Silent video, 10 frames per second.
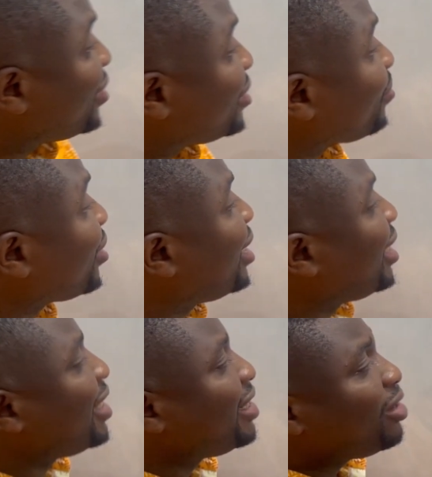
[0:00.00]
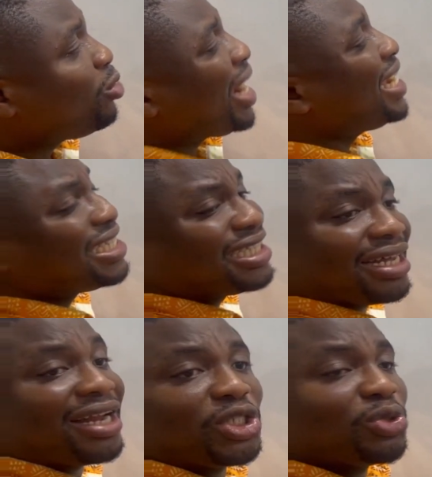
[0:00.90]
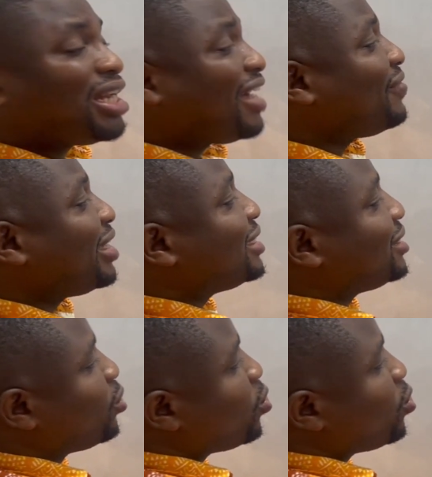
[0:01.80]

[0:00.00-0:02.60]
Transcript: having. The right internal jugular vein